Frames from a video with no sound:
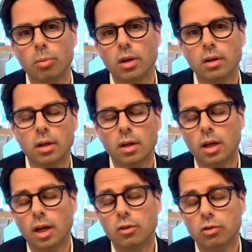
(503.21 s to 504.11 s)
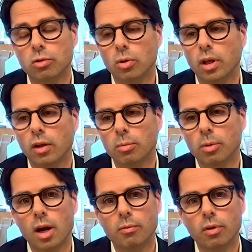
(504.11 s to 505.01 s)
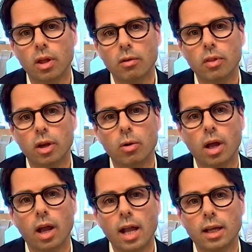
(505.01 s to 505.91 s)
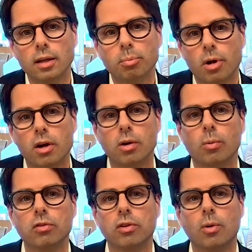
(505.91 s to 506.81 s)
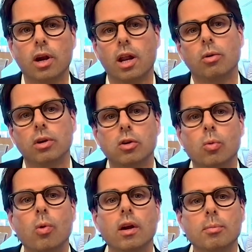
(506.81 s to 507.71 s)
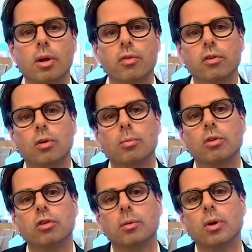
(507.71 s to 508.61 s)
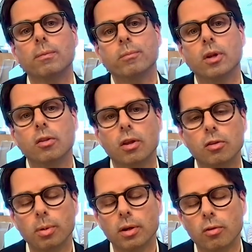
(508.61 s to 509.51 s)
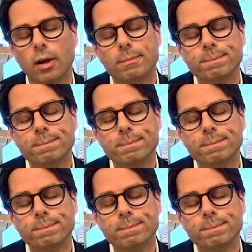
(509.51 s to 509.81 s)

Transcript: And it just truly gives them a comfort level that, okay, I can partner with someone and I don't need to worry about this so much anymore. And it's been great.